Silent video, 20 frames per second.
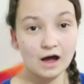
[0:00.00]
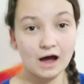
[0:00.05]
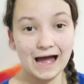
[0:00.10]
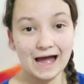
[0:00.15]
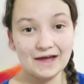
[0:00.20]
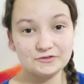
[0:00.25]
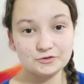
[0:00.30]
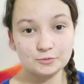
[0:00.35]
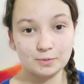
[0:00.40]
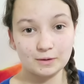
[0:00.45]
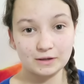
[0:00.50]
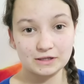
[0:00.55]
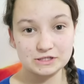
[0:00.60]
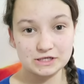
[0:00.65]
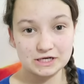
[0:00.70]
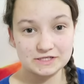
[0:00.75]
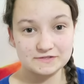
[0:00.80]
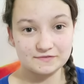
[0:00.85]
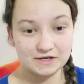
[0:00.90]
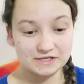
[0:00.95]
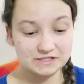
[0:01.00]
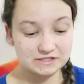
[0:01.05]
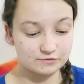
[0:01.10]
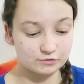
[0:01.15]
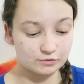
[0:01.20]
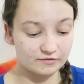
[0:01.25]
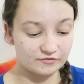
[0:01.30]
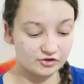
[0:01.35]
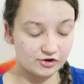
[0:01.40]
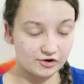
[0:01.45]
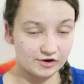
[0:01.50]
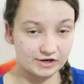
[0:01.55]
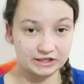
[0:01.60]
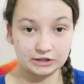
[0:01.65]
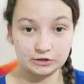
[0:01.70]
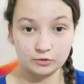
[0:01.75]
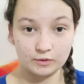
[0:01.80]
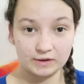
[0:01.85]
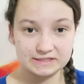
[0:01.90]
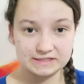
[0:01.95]
I have to apologize first of all if you hear any
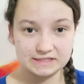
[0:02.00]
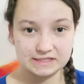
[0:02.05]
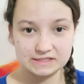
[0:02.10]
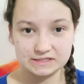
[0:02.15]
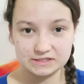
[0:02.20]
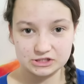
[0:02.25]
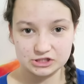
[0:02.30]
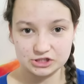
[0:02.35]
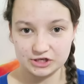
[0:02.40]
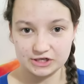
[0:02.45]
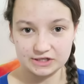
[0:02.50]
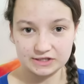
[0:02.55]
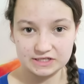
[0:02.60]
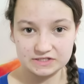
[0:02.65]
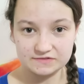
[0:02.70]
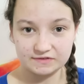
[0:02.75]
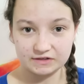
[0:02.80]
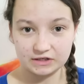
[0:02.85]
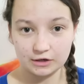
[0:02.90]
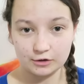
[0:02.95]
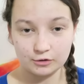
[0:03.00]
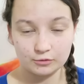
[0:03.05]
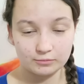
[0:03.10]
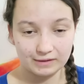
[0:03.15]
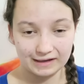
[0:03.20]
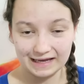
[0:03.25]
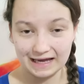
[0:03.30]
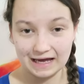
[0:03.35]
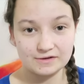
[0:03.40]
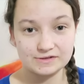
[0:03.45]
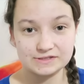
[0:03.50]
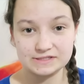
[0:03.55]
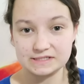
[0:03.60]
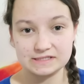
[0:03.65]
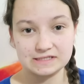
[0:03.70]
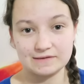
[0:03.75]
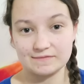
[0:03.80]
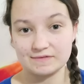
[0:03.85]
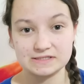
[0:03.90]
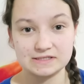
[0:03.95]
noises during this video. My house
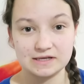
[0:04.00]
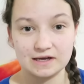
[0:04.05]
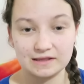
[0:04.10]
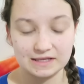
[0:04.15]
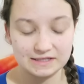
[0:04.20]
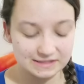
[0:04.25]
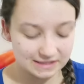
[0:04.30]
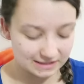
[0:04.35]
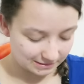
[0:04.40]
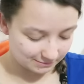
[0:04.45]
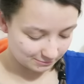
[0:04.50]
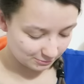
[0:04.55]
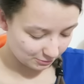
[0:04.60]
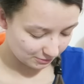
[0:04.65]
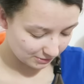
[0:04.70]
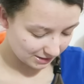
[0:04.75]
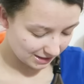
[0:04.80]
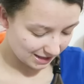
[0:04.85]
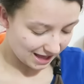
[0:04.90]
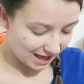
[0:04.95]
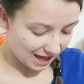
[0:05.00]
is never silent anymore.